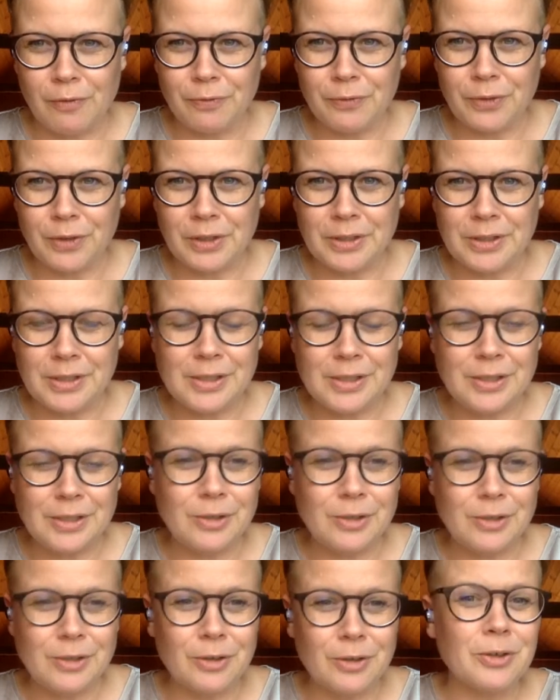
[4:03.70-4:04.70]
Conference
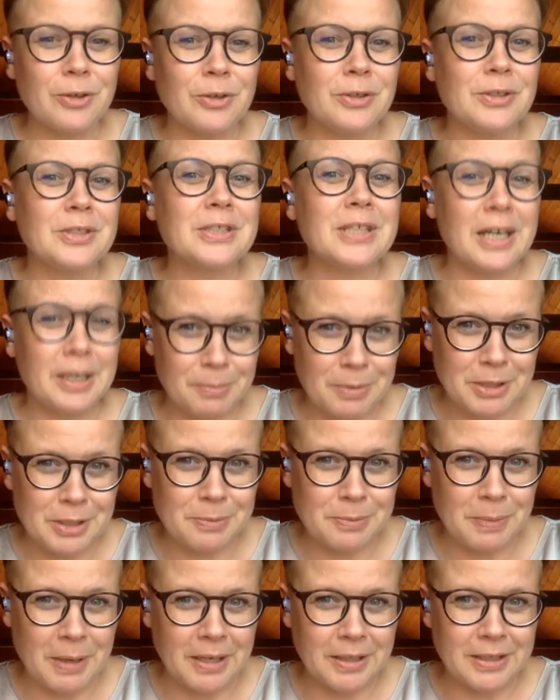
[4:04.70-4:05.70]
on Time
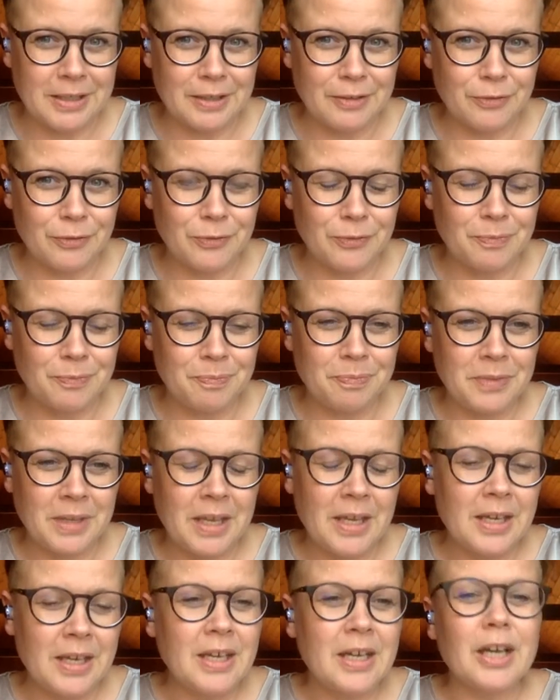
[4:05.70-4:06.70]
Perspective.
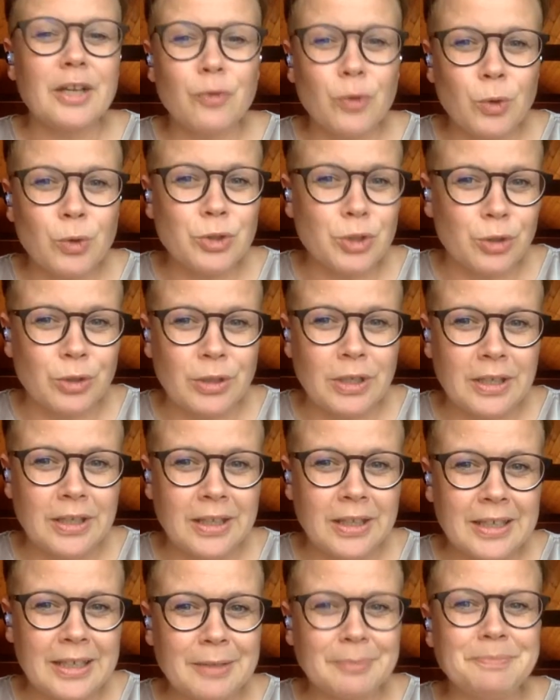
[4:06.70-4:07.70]

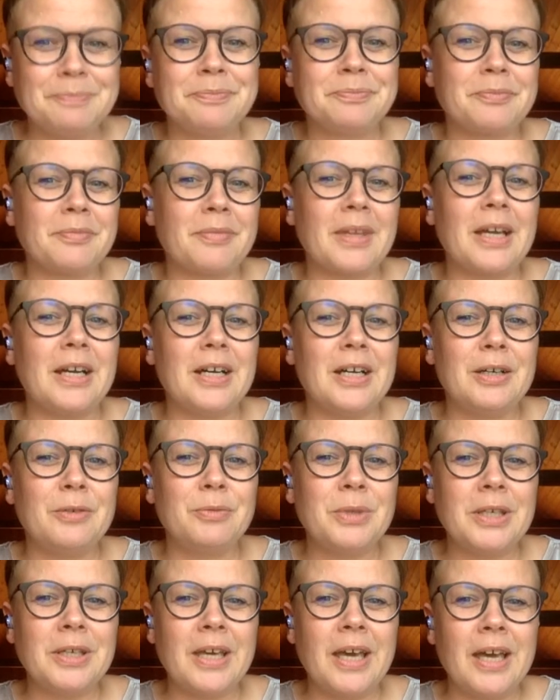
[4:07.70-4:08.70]
Unfortunately,
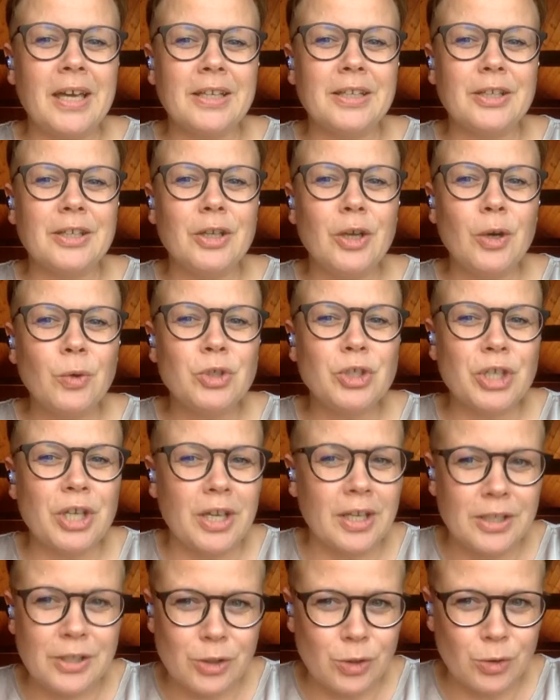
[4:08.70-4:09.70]
we had no
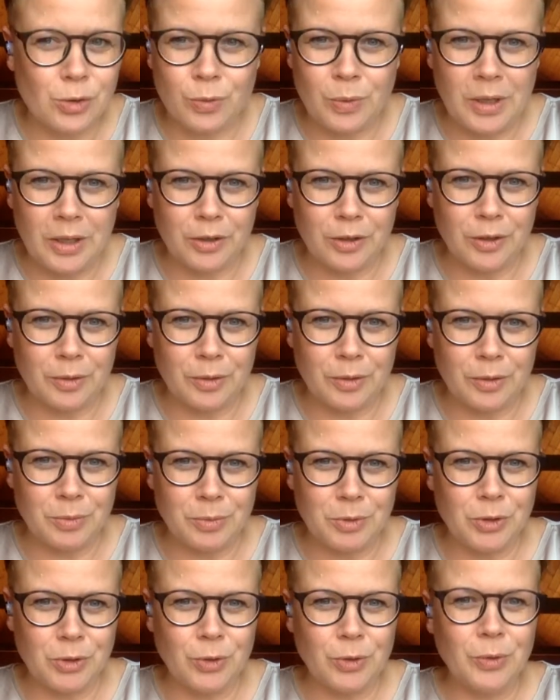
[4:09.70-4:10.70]
chance to
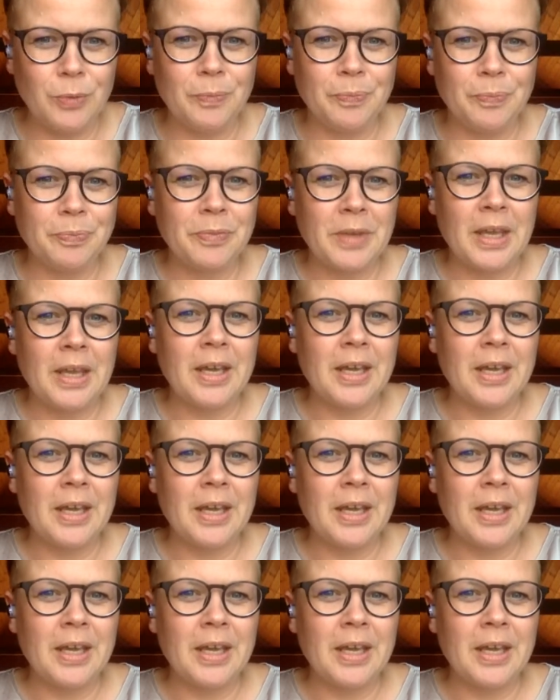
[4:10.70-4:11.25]
welcome you,